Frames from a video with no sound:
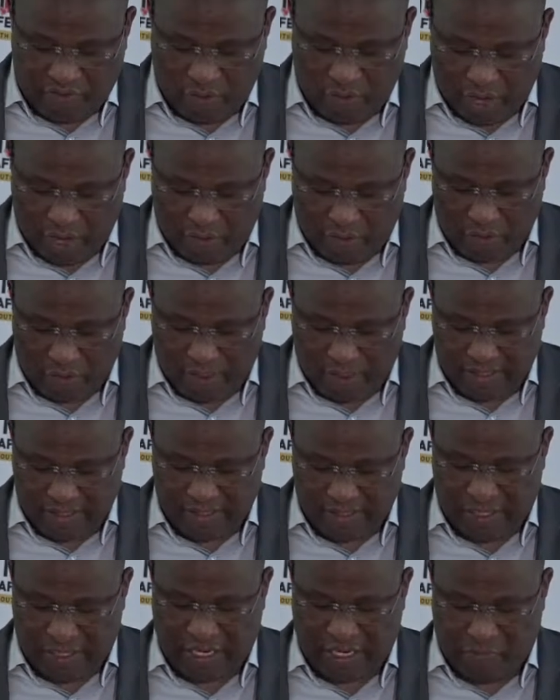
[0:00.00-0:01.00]
wear your
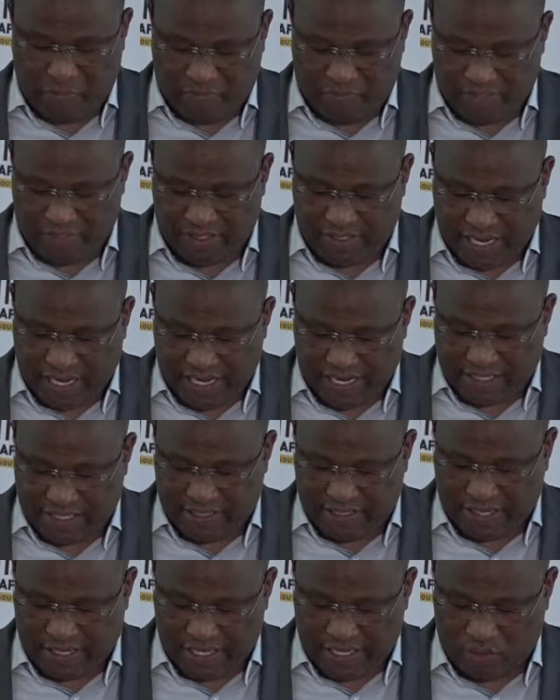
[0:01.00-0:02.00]
mask, keep physical
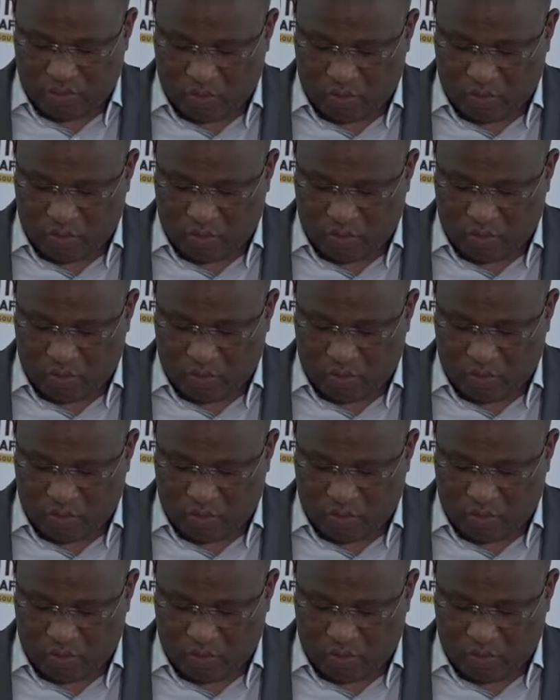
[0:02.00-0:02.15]
distance,